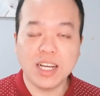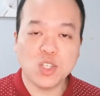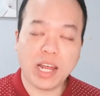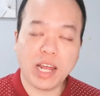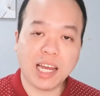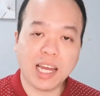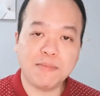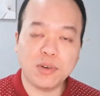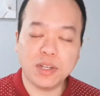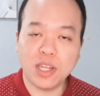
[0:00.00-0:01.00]
so that I can
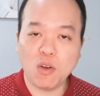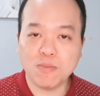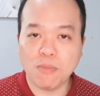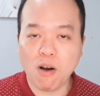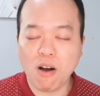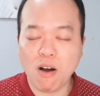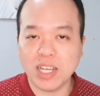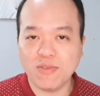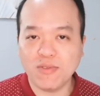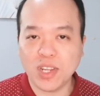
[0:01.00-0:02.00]
produce more of
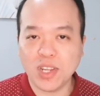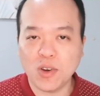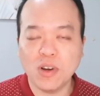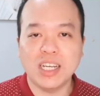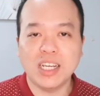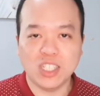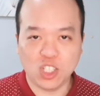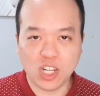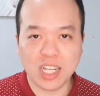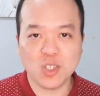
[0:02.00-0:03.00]
this video
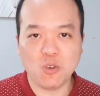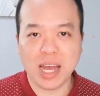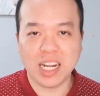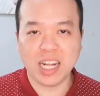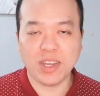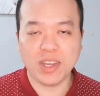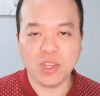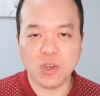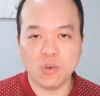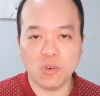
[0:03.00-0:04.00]
just to benefit
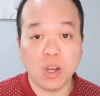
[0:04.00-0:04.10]
you.